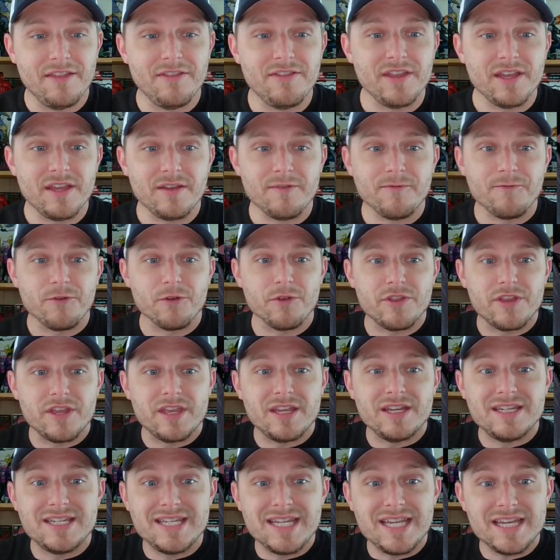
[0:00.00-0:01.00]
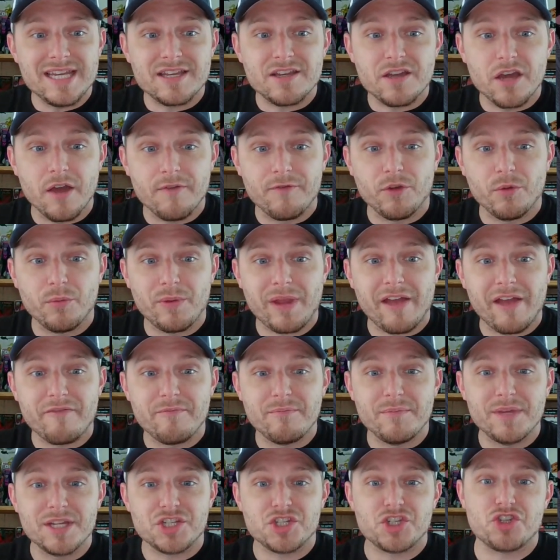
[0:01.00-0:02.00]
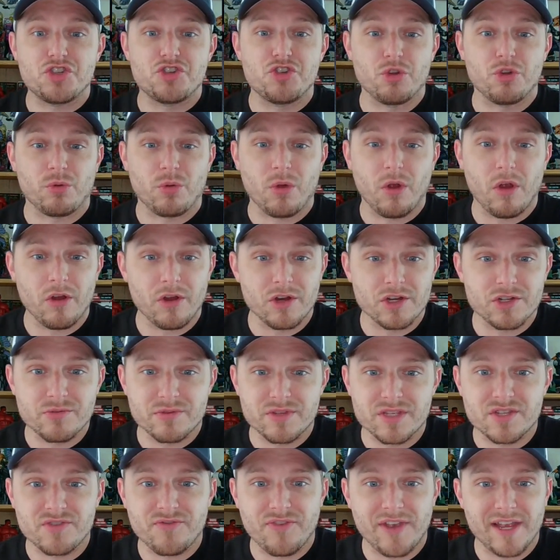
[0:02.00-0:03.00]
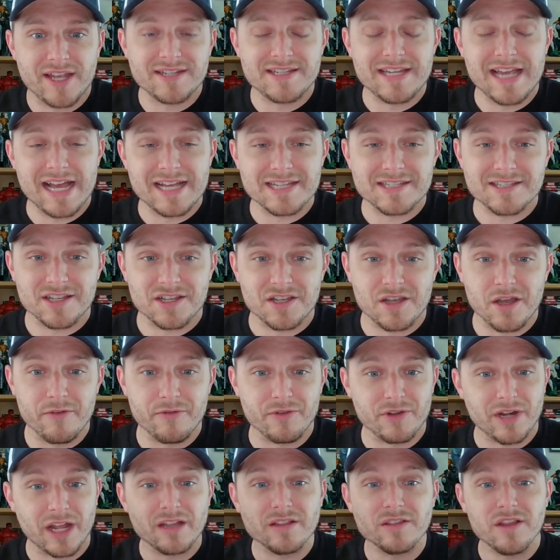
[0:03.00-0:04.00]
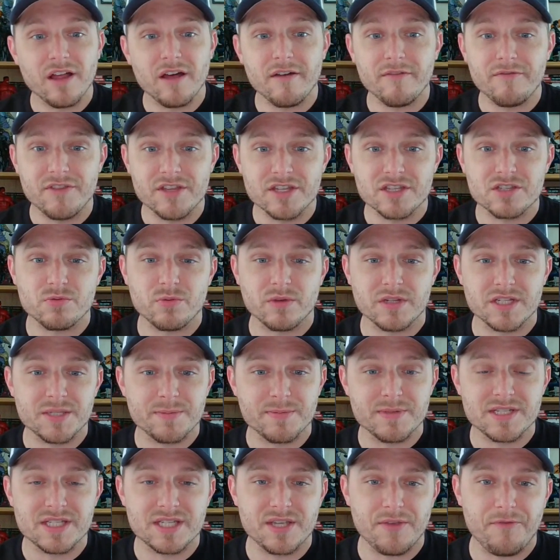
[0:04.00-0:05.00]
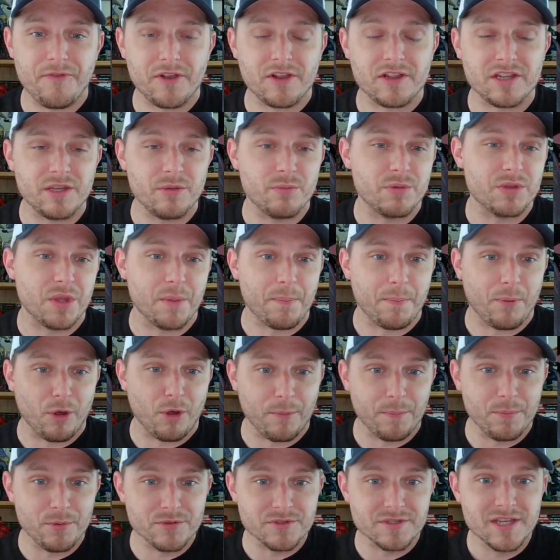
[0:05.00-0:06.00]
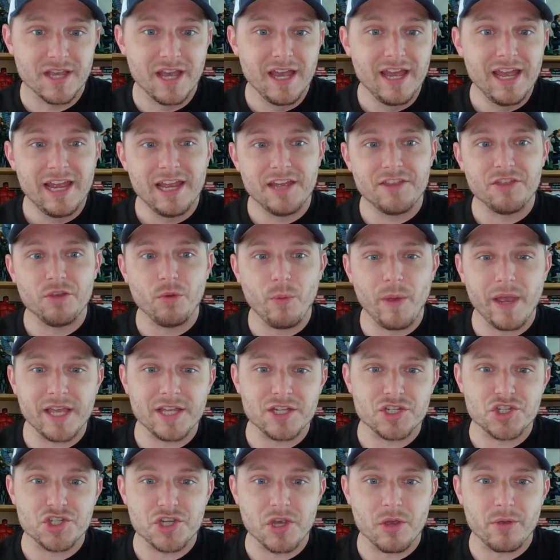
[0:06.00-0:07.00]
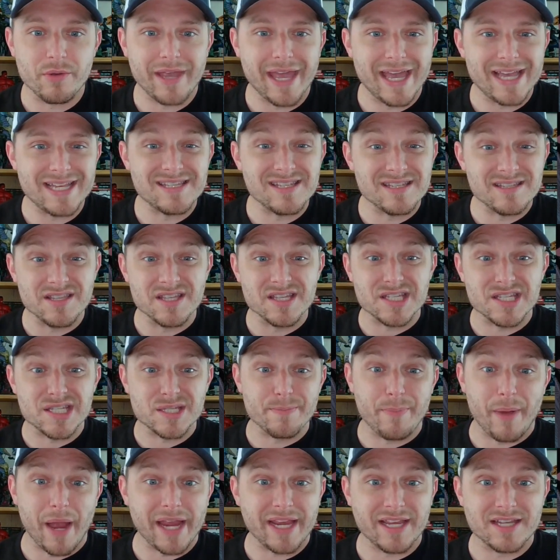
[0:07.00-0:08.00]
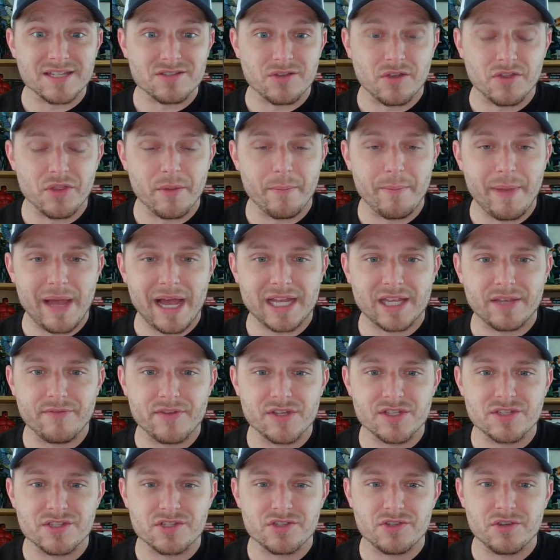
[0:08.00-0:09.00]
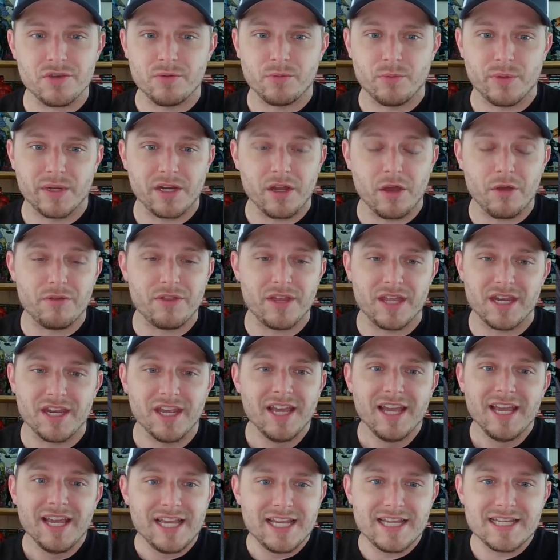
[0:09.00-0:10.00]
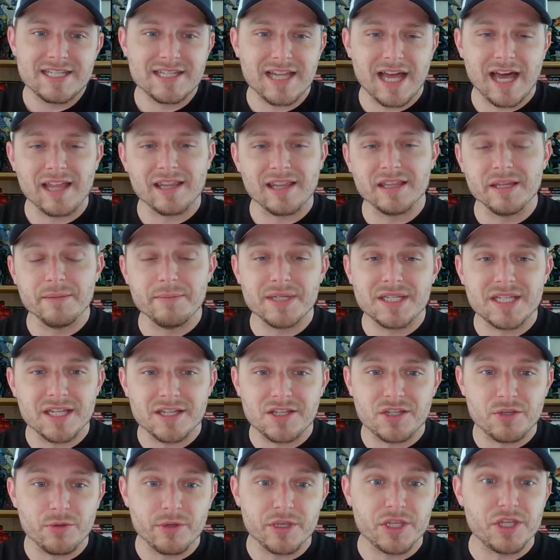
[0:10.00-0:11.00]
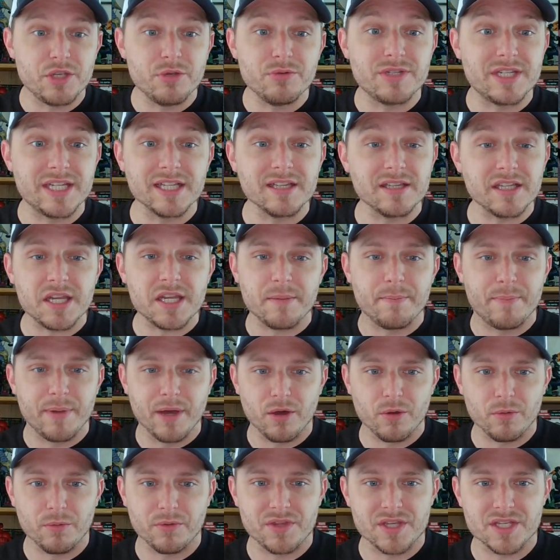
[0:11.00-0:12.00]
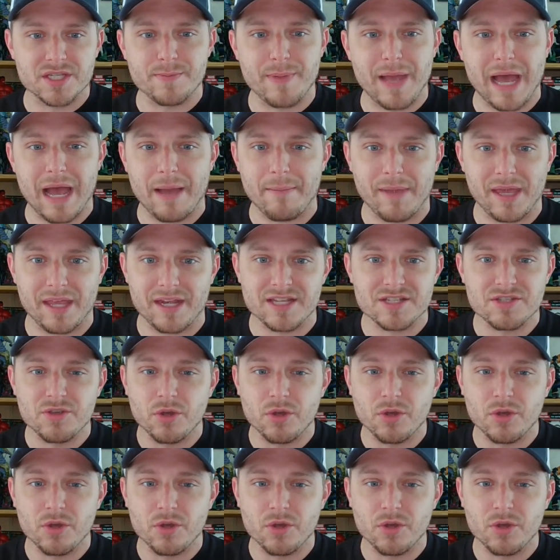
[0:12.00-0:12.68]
And then for the D cover, we have Mitch Gerads with this fantastic cover. And I love this one specifically with the purples and the way it showcases the spikes on the back of his suit. We know that he's not limited to a utility belt with this Batman.